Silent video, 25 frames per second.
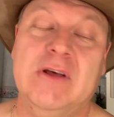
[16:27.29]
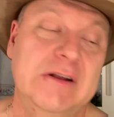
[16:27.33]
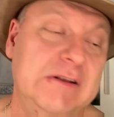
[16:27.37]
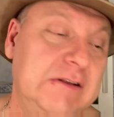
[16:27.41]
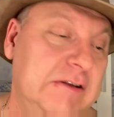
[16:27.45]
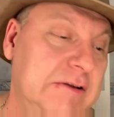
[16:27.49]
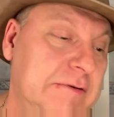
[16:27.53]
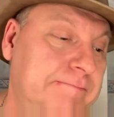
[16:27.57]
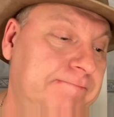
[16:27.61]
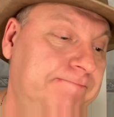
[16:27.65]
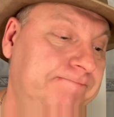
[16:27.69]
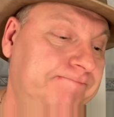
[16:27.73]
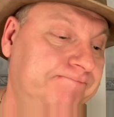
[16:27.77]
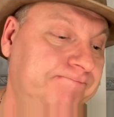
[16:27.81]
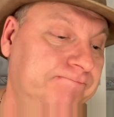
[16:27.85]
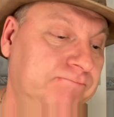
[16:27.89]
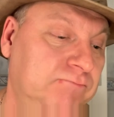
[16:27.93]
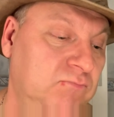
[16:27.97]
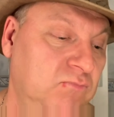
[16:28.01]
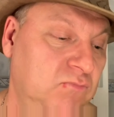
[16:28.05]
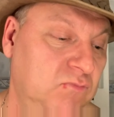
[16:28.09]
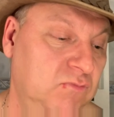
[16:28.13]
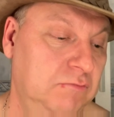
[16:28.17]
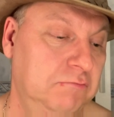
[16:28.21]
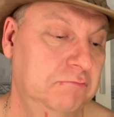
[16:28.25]
that,
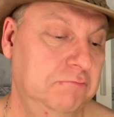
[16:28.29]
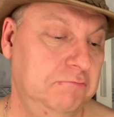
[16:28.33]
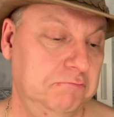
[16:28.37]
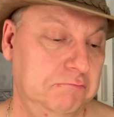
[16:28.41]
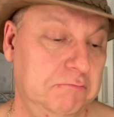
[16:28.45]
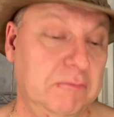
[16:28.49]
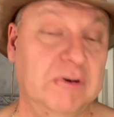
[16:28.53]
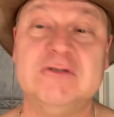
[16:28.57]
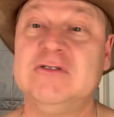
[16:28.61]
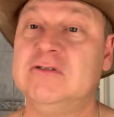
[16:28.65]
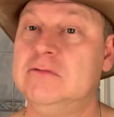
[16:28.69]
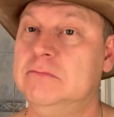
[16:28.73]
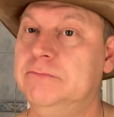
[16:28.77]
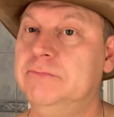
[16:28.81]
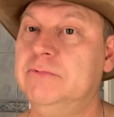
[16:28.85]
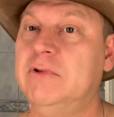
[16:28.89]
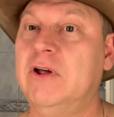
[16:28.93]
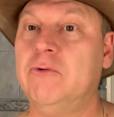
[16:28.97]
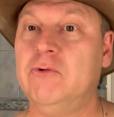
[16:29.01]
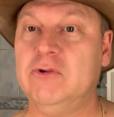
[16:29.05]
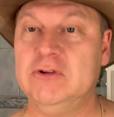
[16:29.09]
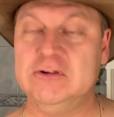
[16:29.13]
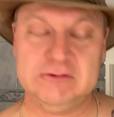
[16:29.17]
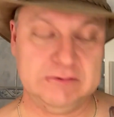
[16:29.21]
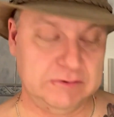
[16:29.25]
but
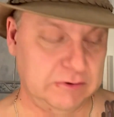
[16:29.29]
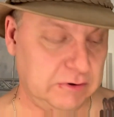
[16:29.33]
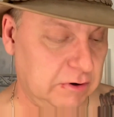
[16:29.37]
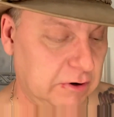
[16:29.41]
there is